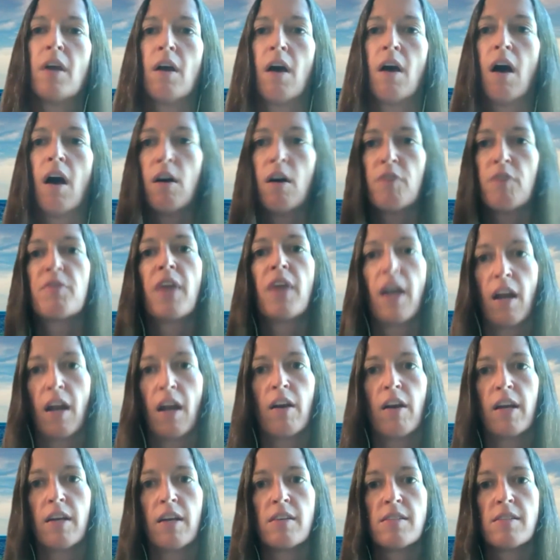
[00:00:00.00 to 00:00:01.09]
of the
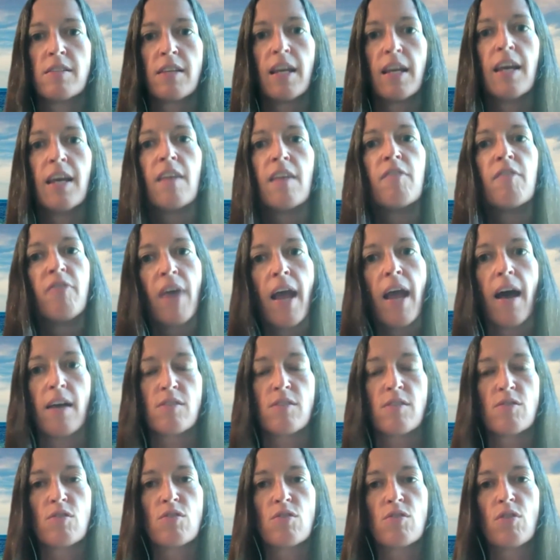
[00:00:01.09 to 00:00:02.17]
areas in
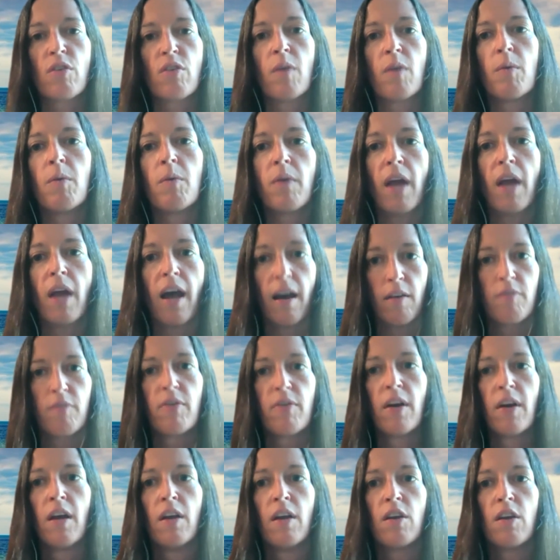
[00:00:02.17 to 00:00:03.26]
advance, so that we would have
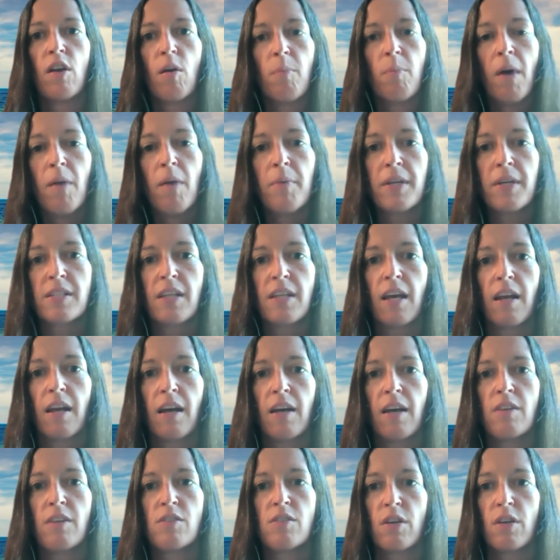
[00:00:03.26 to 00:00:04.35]
public
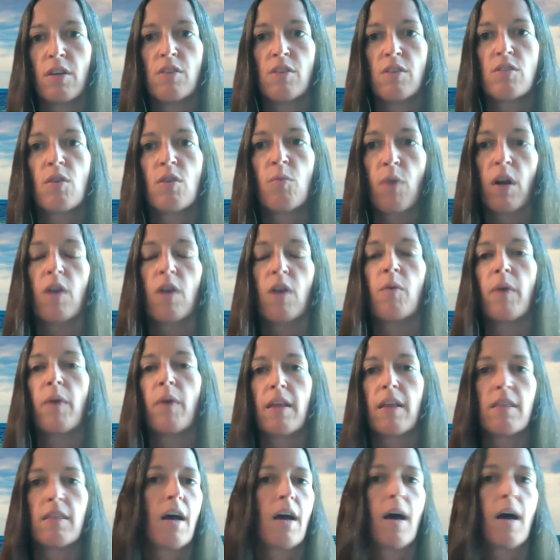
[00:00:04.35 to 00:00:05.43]
data to work
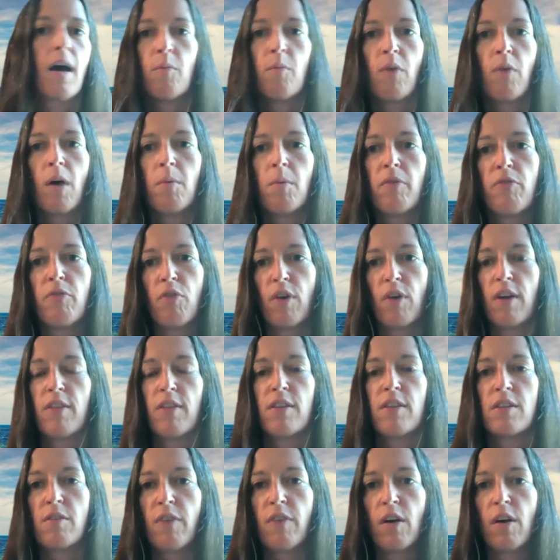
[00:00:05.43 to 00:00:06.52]
with well before the
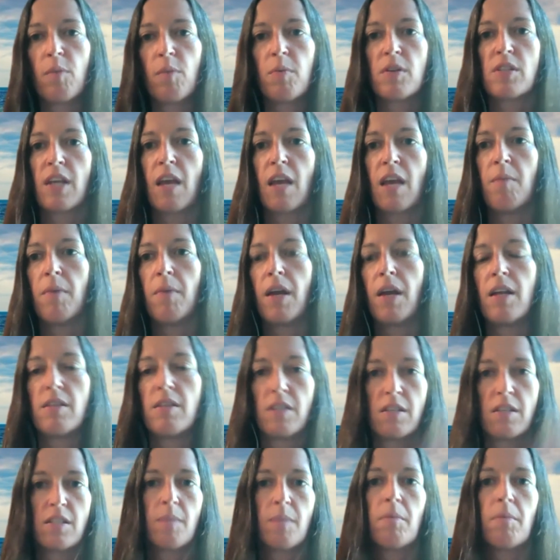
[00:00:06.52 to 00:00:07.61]
developers came in and
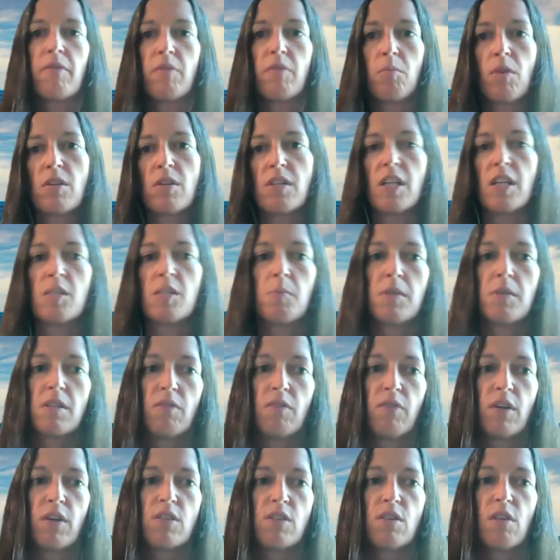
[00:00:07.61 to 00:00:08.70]
did some of the more
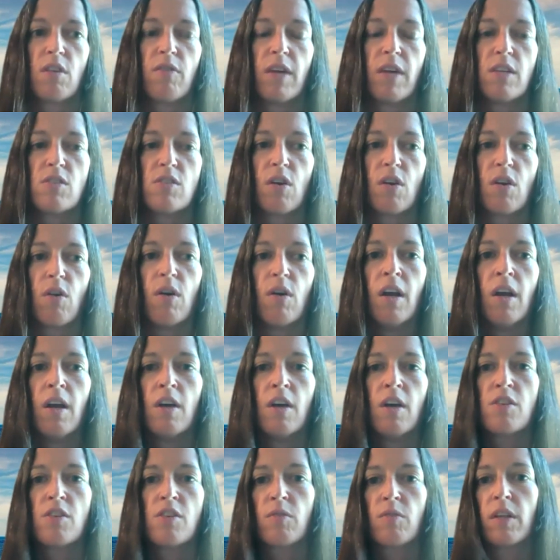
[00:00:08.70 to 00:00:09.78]
site-specific surveys. So
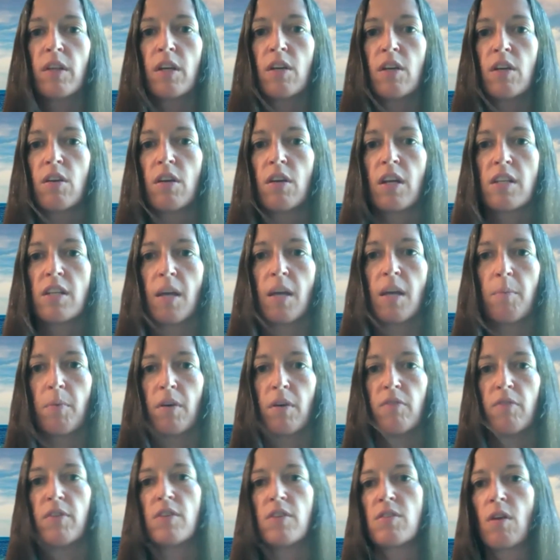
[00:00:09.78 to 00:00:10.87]
it's a really good example
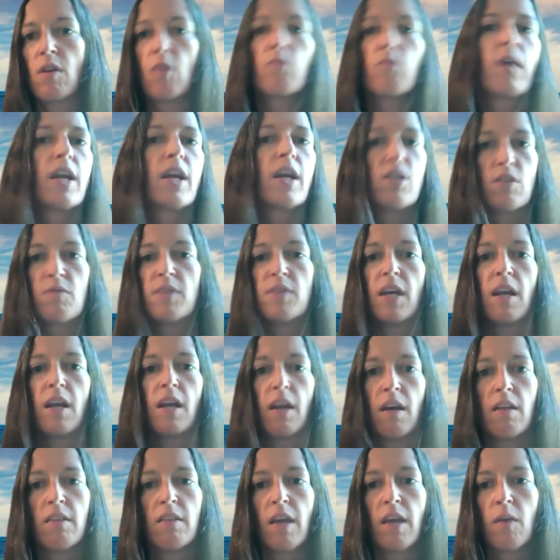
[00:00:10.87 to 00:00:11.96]
of there's a range of
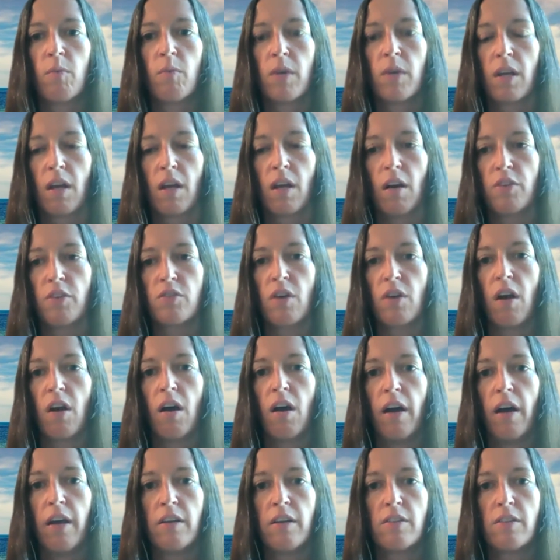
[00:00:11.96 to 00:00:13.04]
data that we can all draw
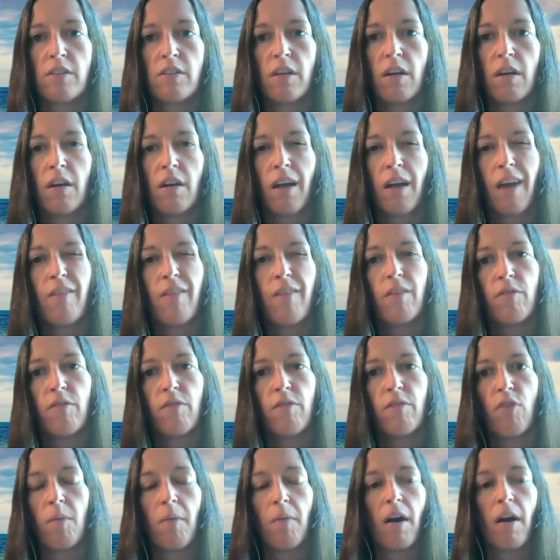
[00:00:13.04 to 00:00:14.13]
on to kind of
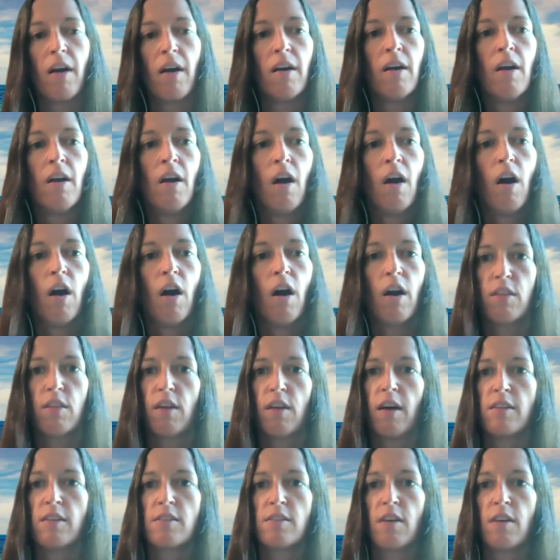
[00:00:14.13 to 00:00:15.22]
inform our
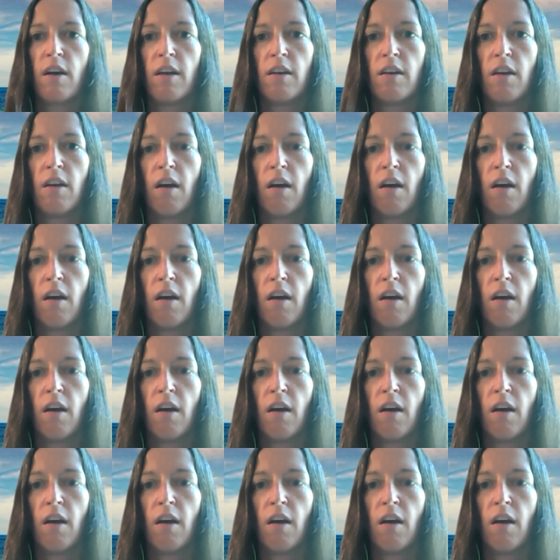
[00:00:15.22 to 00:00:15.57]
thoughts on